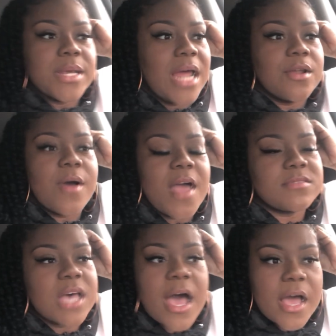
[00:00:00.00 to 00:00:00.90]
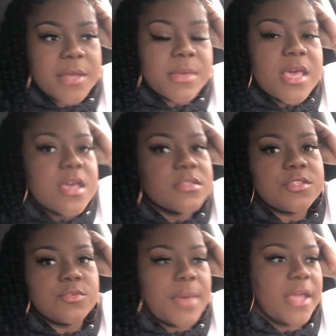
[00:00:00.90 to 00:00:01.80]
but I don't have time
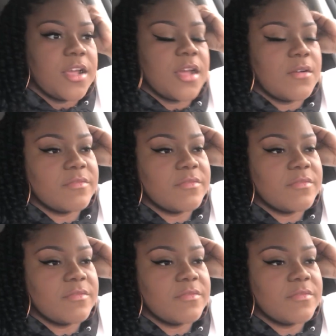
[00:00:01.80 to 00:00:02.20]
to do my hair.